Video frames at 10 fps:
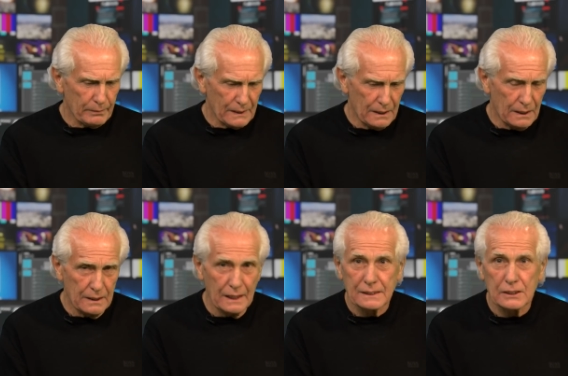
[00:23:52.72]
Uh,
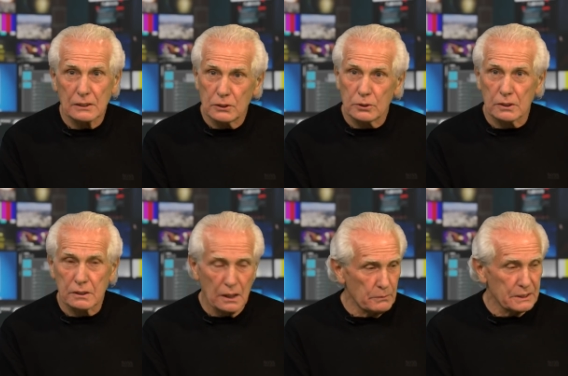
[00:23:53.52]
and then uh, you can
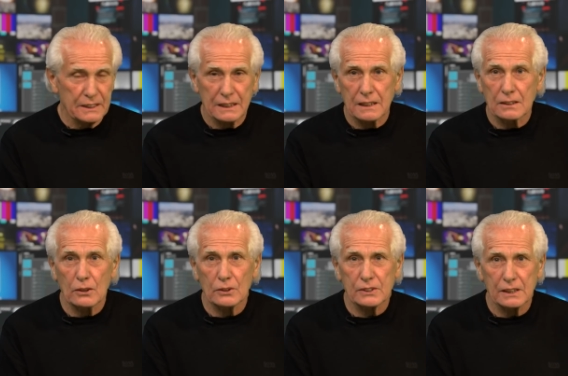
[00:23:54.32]
come and sit in the
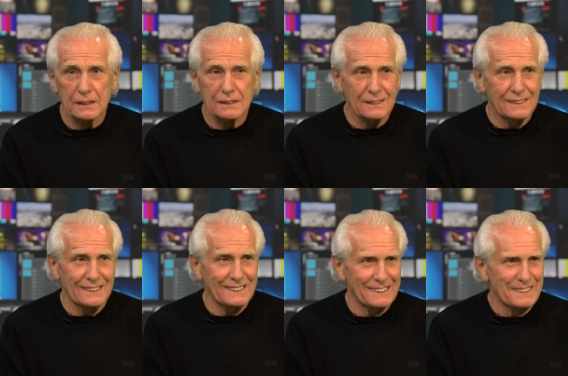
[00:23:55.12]
hot seat. And I
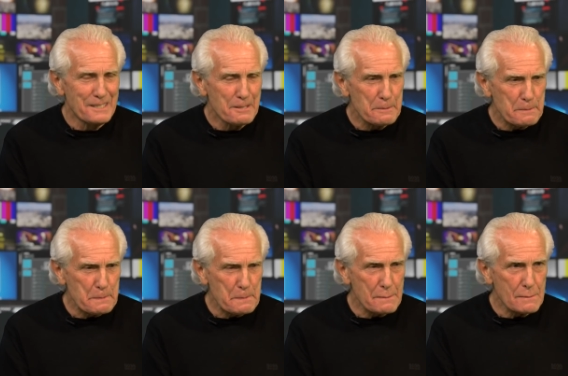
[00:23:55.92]
can't find where it
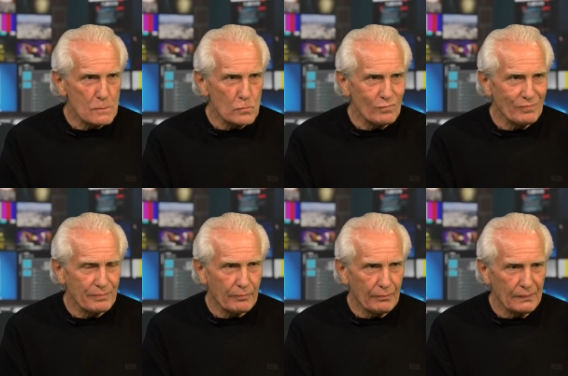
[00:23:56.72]
is. I can't remember.
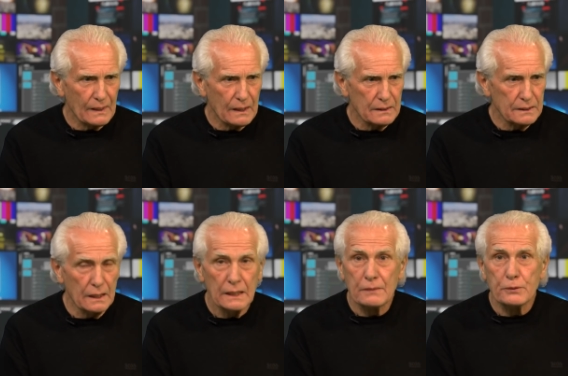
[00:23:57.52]
There you go. Yeah,
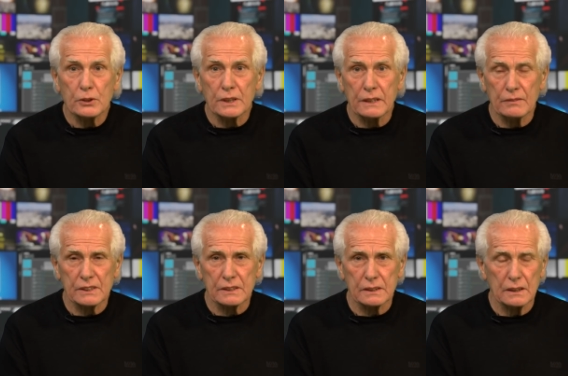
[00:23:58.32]
if you could give
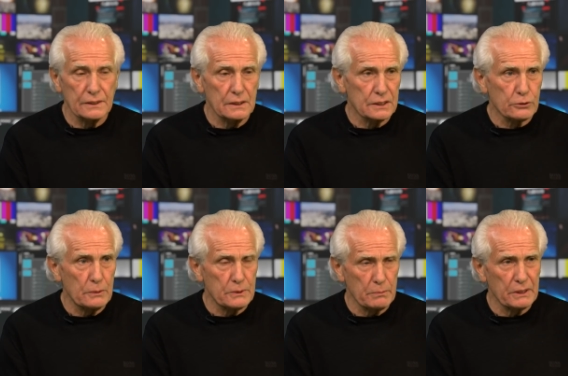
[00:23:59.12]
us the
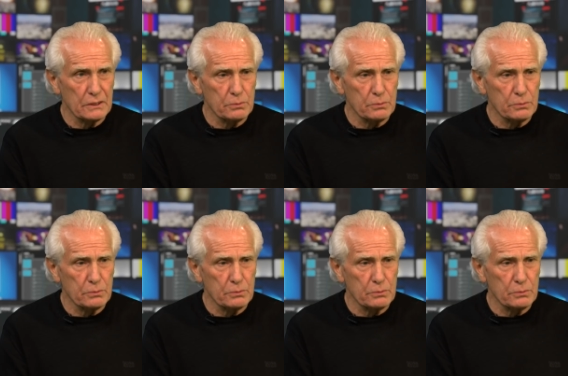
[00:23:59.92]
scripture, because